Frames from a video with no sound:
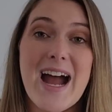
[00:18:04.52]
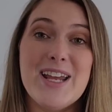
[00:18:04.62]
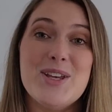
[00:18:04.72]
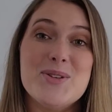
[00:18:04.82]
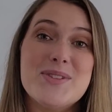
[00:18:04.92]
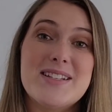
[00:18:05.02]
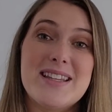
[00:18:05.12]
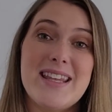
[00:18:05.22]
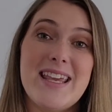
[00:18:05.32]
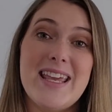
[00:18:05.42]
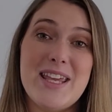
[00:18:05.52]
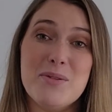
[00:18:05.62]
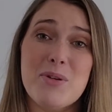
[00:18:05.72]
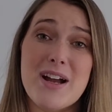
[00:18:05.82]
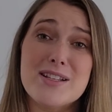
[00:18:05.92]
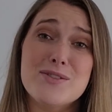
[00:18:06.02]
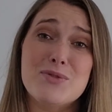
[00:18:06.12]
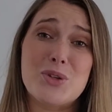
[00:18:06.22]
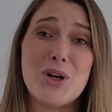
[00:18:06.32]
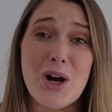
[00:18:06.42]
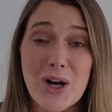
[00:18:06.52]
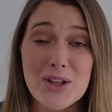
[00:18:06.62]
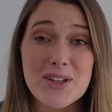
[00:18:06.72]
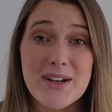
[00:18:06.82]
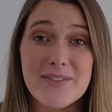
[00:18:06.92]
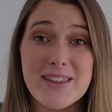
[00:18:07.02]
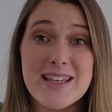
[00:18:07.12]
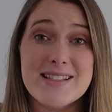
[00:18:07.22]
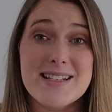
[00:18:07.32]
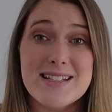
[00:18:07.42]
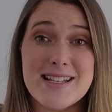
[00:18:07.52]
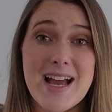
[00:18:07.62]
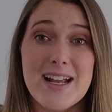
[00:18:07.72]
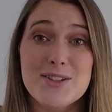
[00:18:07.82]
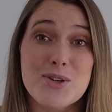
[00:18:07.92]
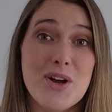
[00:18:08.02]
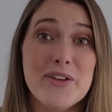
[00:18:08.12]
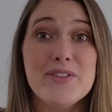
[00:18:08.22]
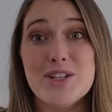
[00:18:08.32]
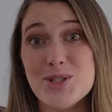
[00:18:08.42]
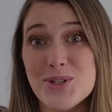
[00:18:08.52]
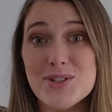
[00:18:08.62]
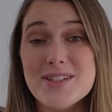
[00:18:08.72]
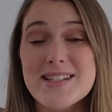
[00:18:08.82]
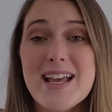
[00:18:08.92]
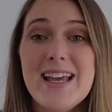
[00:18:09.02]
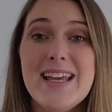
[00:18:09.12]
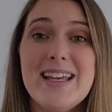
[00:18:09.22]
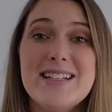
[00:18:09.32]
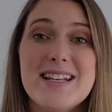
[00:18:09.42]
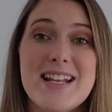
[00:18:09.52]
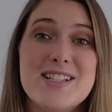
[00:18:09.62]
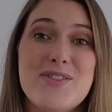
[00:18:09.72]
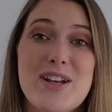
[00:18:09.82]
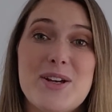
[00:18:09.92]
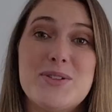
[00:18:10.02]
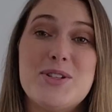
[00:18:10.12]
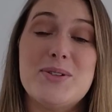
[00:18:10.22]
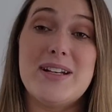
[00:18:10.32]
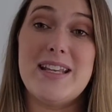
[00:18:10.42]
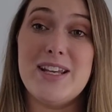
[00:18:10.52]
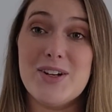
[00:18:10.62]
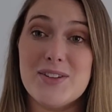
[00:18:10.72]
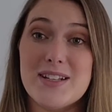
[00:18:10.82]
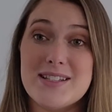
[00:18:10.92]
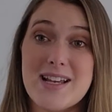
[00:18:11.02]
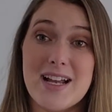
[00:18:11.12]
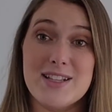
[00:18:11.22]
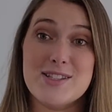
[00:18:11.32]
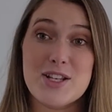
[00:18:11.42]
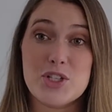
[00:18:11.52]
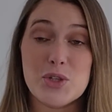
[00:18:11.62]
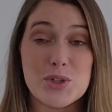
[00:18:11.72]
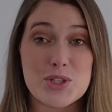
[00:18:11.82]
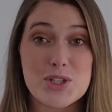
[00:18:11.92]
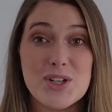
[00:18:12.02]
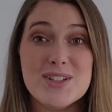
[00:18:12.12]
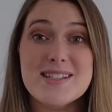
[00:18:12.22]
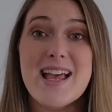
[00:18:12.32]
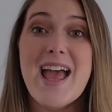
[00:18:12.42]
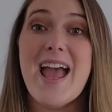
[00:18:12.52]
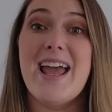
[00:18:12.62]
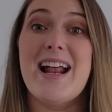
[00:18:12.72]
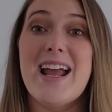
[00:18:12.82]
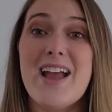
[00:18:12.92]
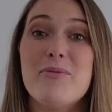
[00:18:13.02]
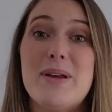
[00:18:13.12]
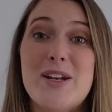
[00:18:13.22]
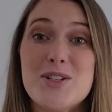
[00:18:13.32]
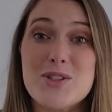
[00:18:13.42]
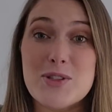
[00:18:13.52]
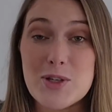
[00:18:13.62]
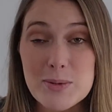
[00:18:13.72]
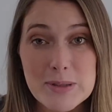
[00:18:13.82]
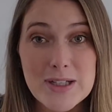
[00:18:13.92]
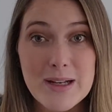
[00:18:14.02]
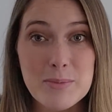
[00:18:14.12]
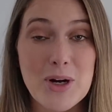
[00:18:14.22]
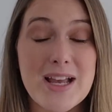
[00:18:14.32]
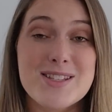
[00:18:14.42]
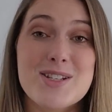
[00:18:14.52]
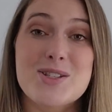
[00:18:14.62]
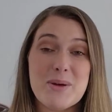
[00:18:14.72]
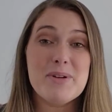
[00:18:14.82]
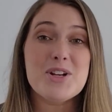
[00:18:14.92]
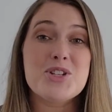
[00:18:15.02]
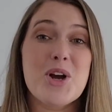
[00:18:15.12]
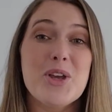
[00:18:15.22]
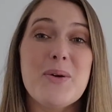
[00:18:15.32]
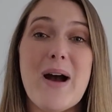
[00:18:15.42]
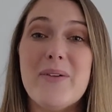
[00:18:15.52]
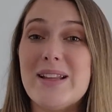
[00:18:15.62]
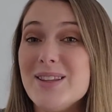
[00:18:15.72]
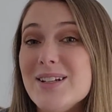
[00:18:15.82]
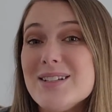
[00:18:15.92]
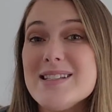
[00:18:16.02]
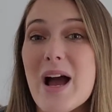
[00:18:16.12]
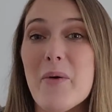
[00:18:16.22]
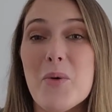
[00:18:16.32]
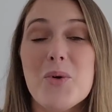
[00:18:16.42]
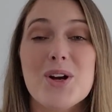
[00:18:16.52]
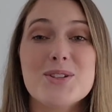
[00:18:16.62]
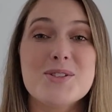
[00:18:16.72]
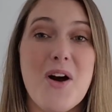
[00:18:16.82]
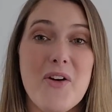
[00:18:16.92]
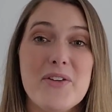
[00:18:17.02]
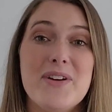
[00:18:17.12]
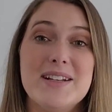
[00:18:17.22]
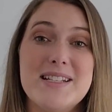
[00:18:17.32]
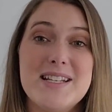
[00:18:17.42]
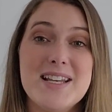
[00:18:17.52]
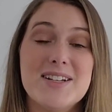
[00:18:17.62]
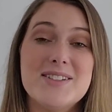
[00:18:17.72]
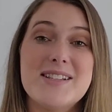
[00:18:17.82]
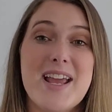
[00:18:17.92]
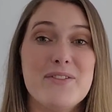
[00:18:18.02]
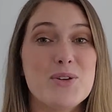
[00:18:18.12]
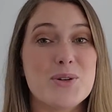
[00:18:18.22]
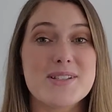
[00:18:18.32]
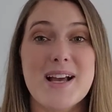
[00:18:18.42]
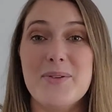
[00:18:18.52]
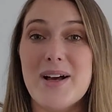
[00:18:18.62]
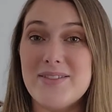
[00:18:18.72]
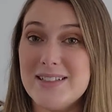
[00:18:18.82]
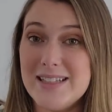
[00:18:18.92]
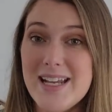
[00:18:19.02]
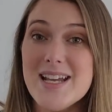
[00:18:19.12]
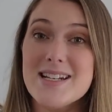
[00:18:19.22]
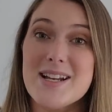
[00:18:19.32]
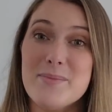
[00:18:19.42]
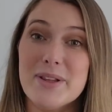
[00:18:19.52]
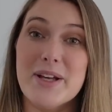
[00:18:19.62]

I used the heat press for all of these designs, or all of these shirts, in today's video to adhere the designs to the shirts, and I have been super impressed. So I'm going to show you how it looks, how it works, all the fun details, and of course I will have a link down